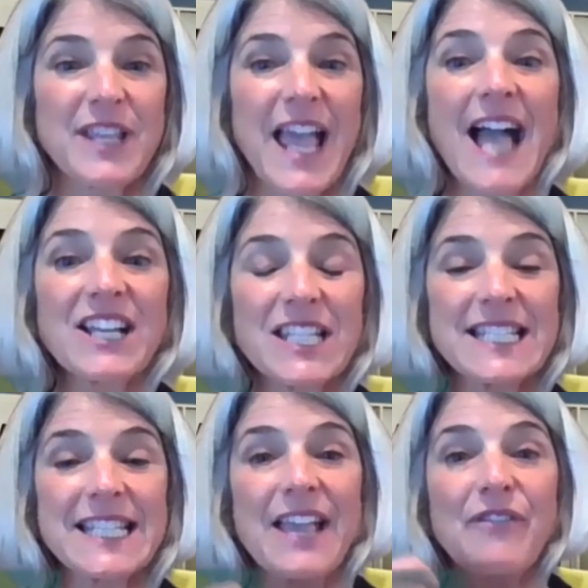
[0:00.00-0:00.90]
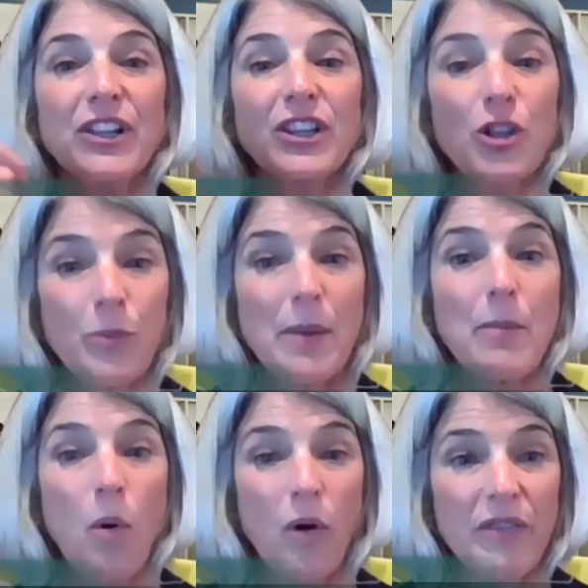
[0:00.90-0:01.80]
They actually save a little bit
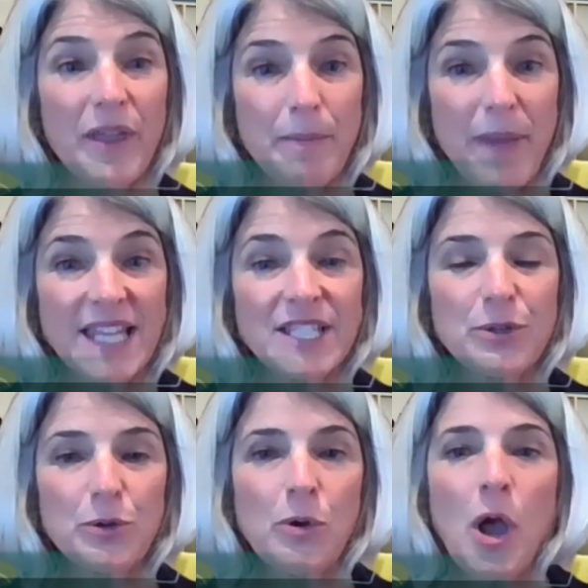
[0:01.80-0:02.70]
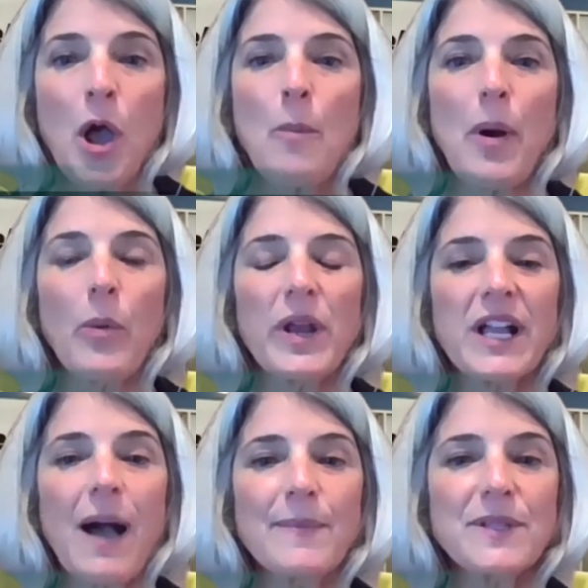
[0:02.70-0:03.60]
more than men do, but when
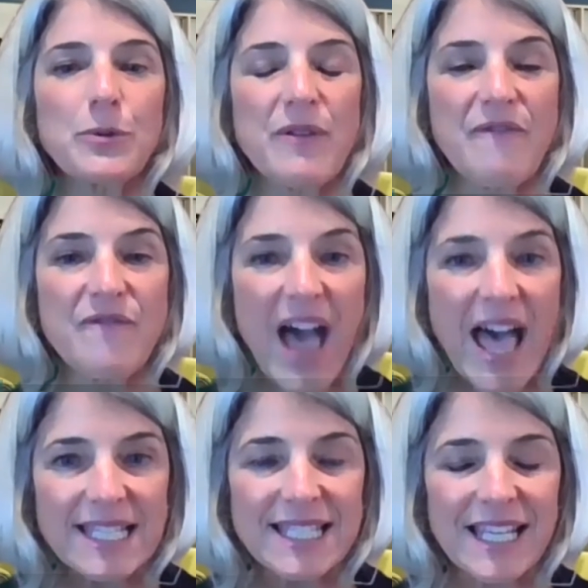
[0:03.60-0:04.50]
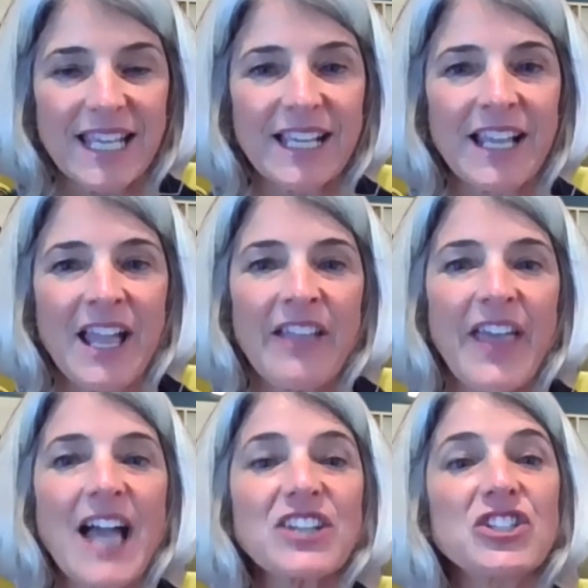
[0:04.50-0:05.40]
it comes to investing, they
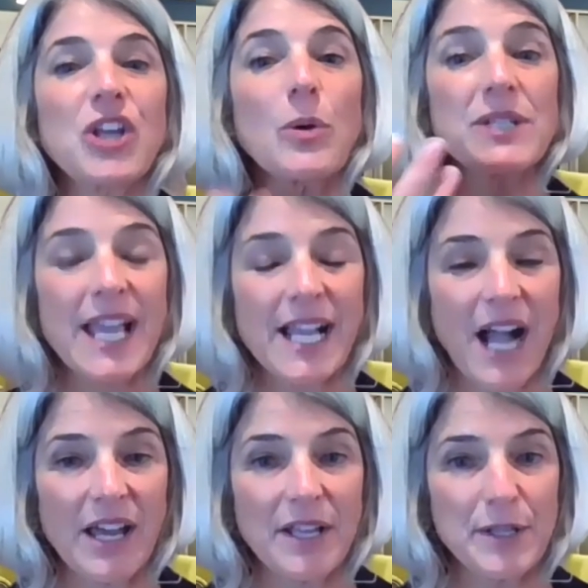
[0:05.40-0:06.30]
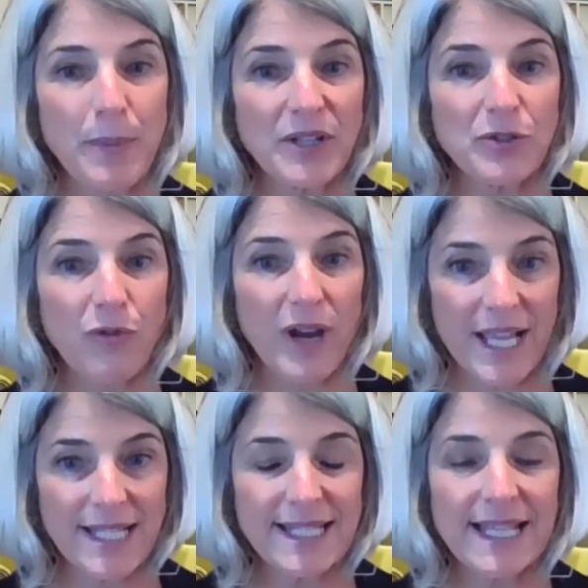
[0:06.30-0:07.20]
actually don't take on as much
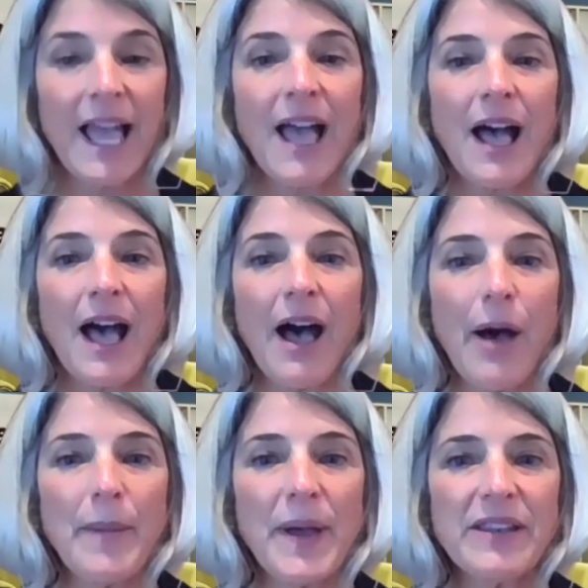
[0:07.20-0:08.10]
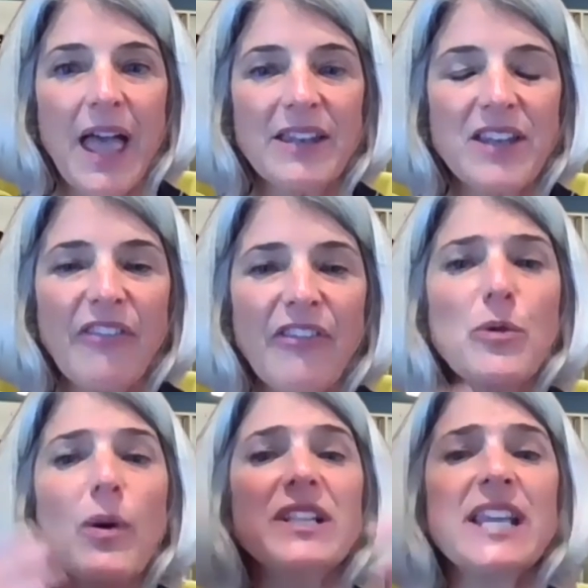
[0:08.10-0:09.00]
risk. And not that
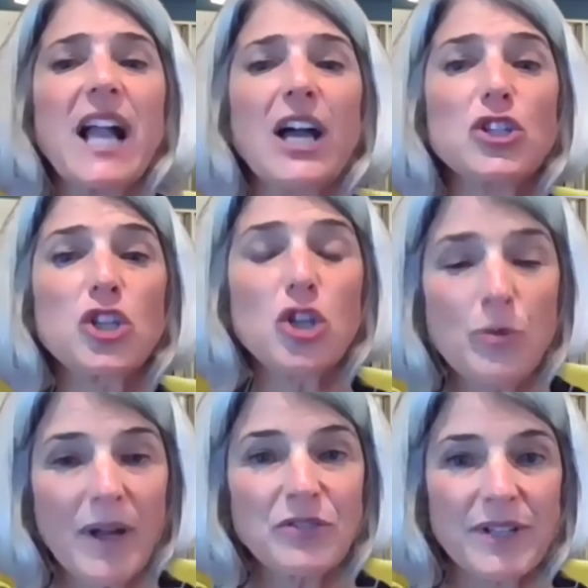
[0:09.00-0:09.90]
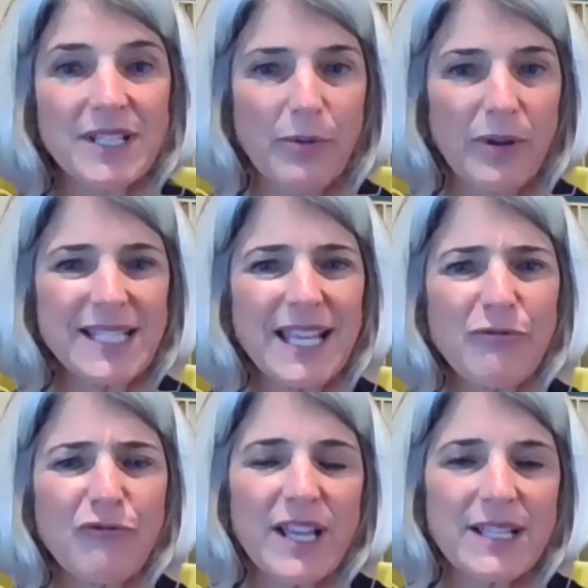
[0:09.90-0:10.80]
you want to take on too much risk. And when I say
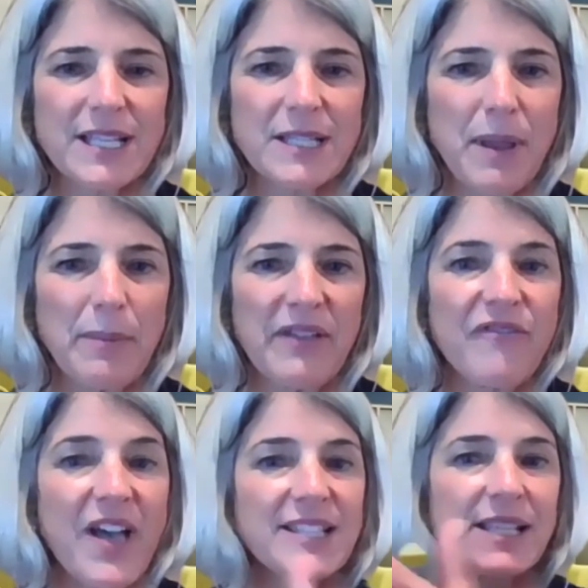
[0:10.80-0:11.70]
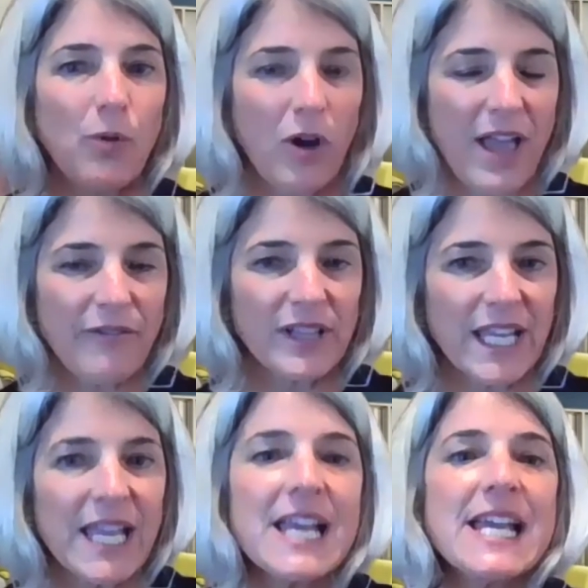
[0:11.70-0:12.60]
risk, it's maybe investing more
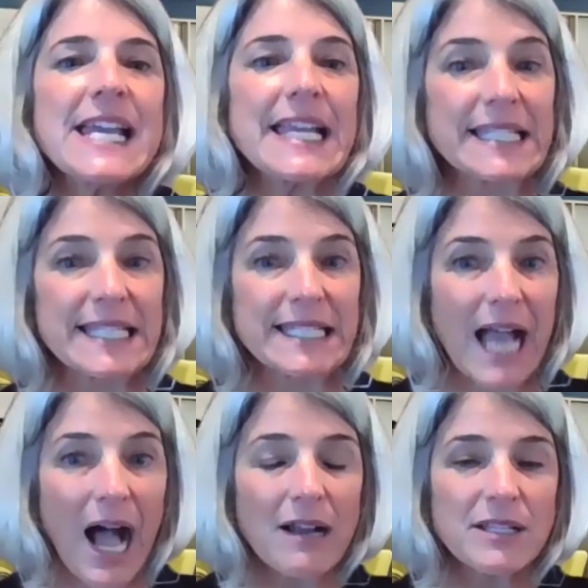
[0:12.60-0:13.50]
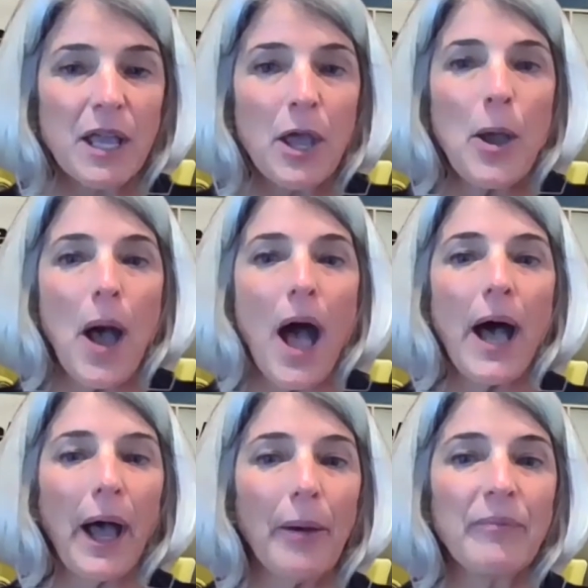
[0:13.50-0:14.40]
heavily in stocks.
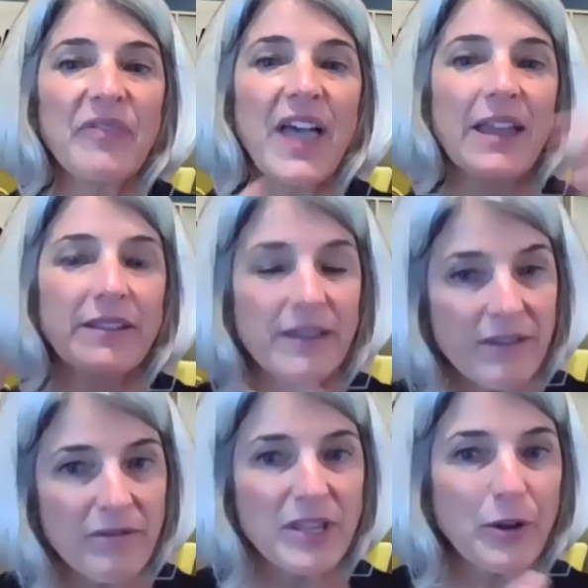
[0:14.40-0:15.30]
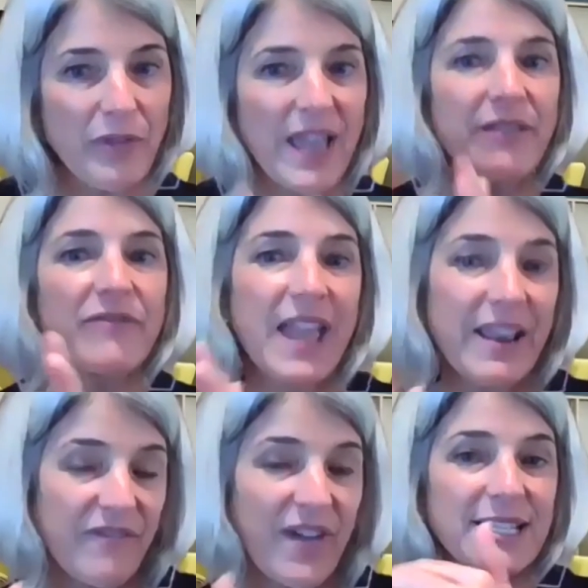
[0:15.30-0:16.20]
Then they
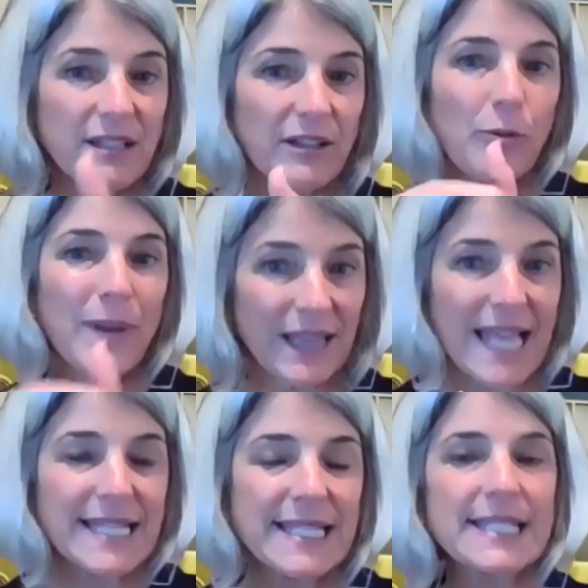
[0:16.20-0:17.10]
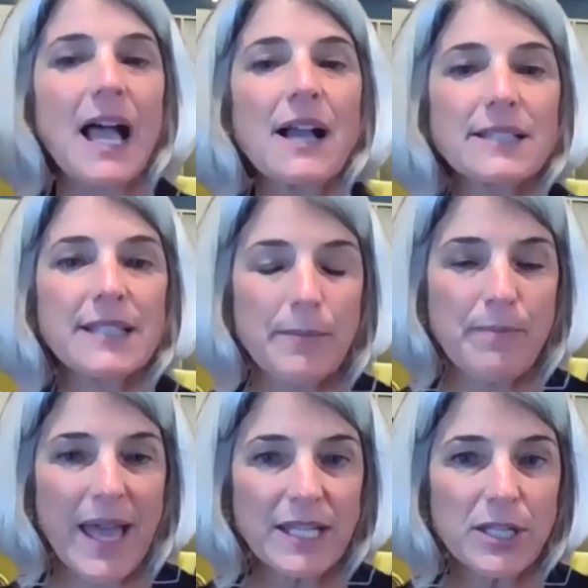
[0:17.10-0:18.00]
invest a little bit less in stocks than
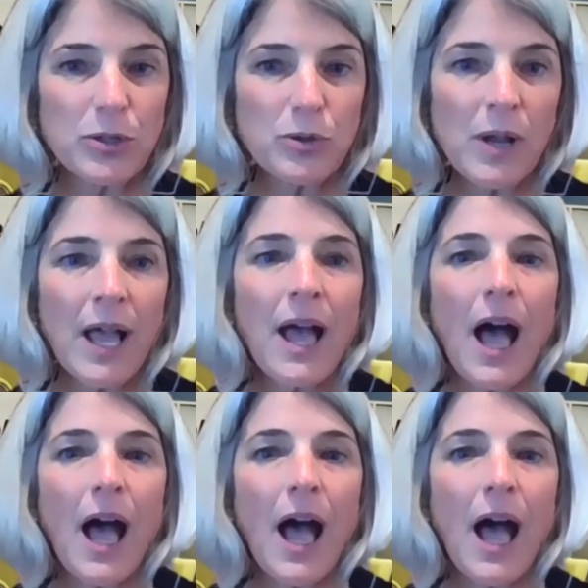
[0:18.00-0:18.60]
men do.